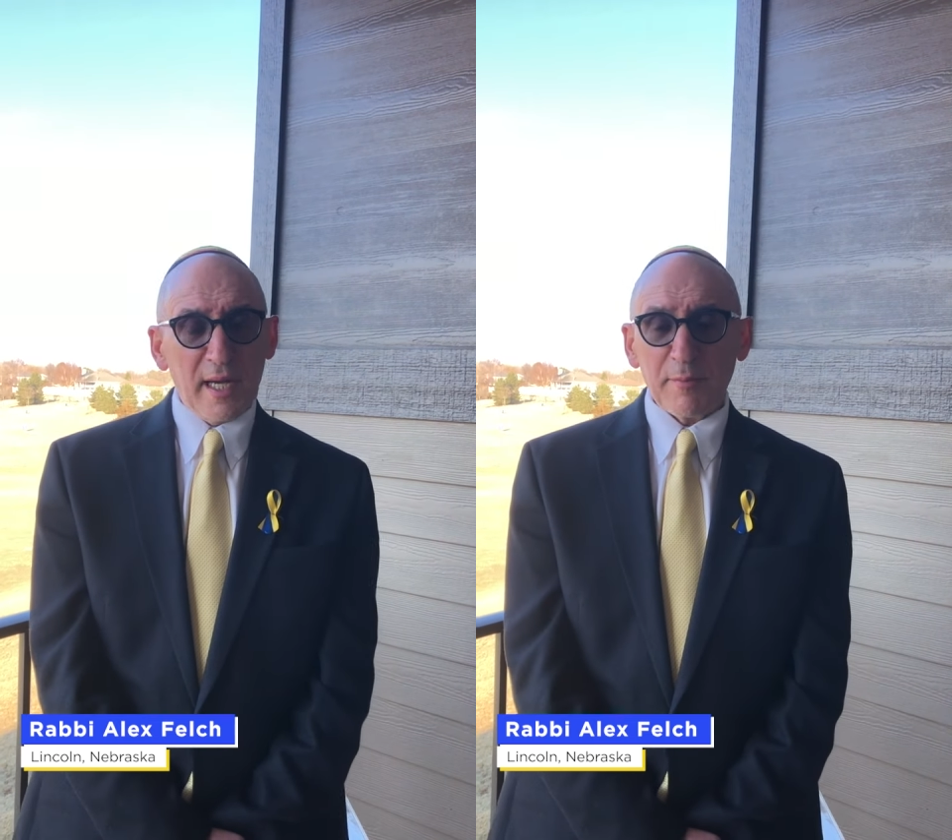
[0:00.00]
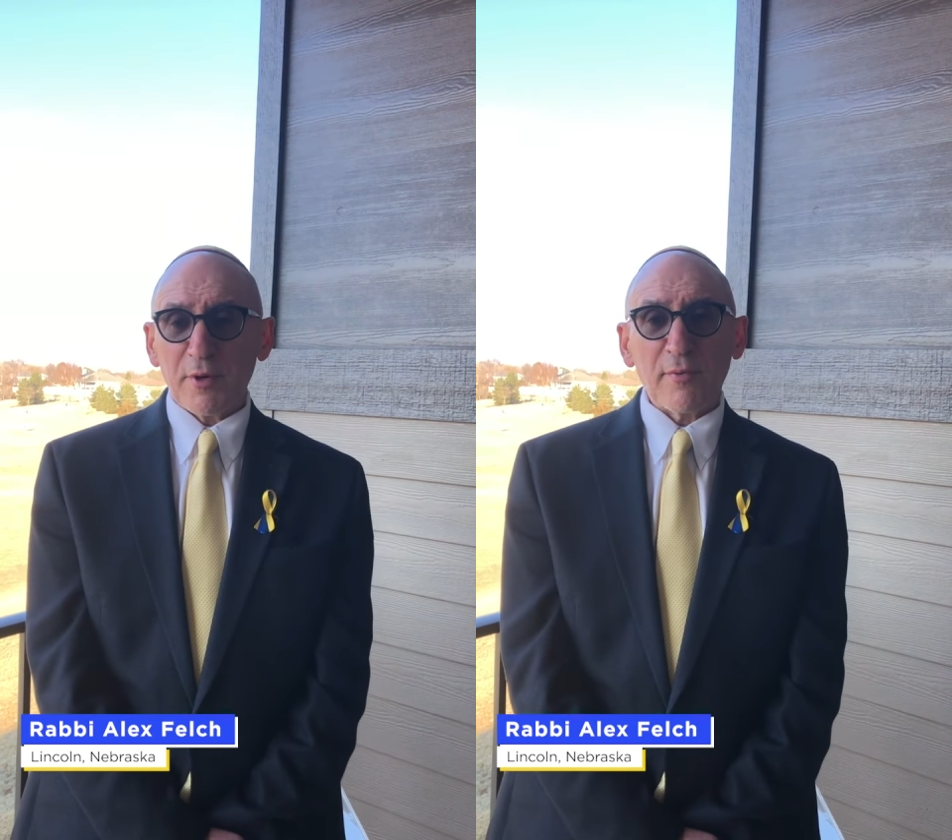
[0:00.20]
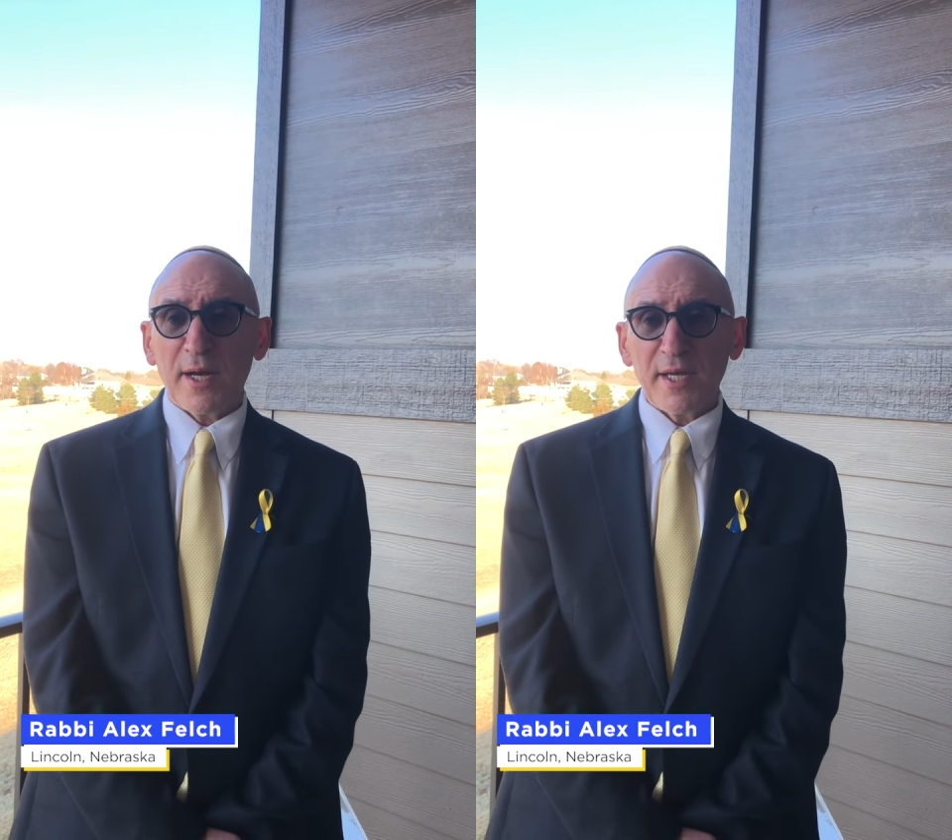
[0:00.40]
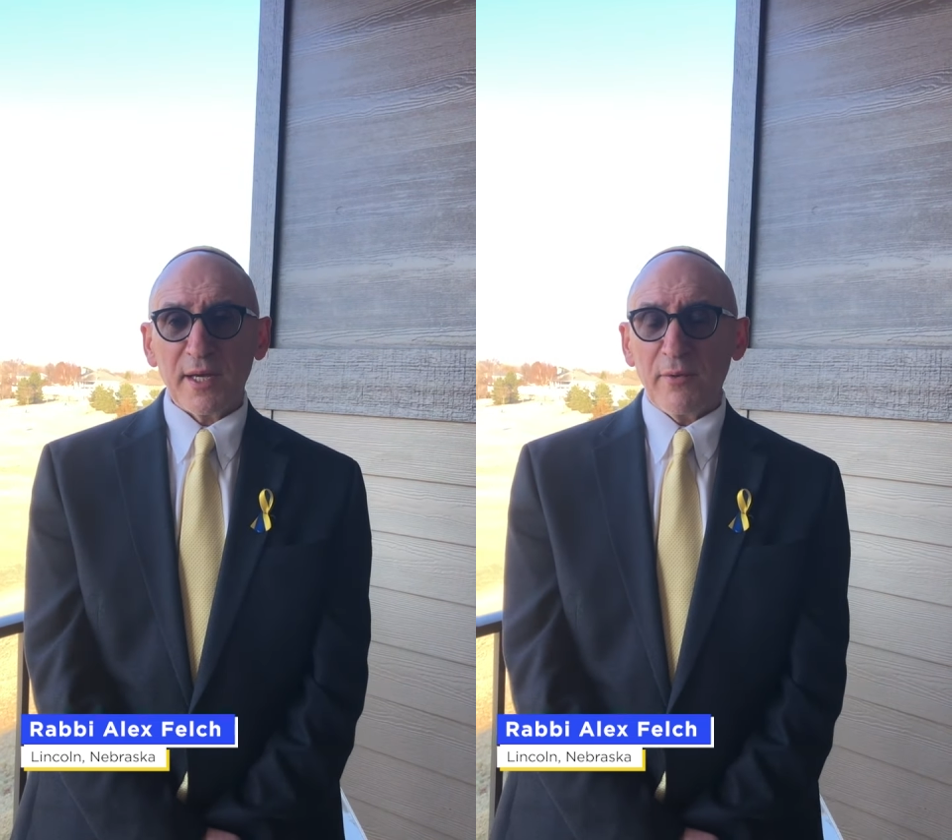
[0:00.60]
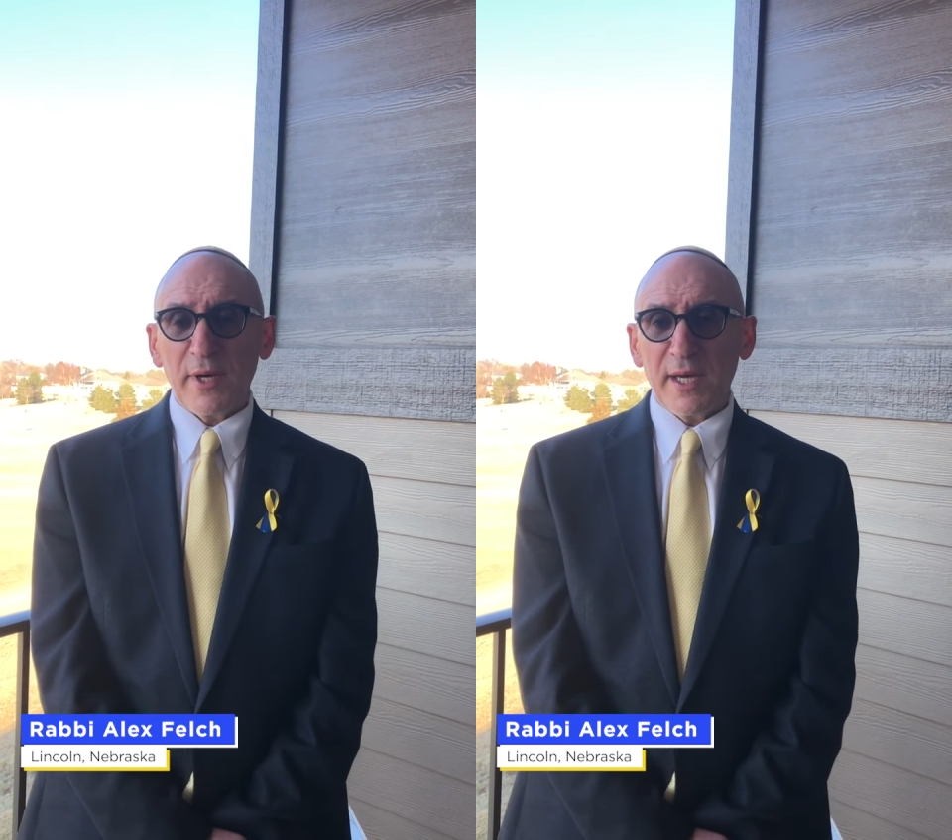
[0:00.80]
I'm not
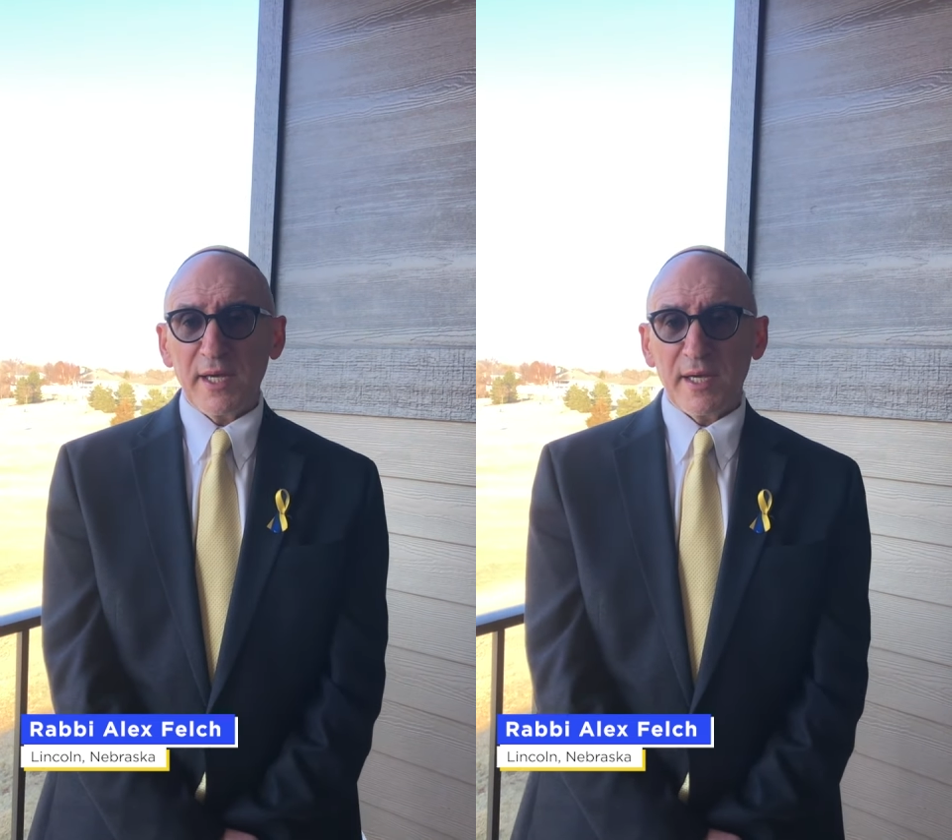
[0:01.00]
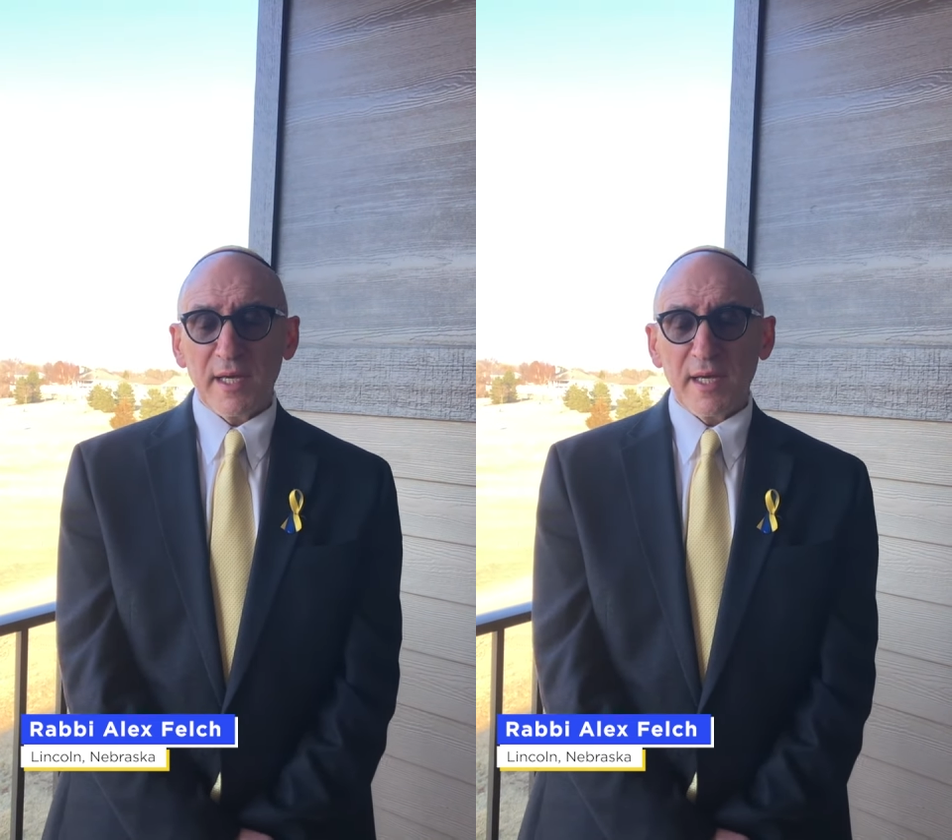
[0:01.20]
running away.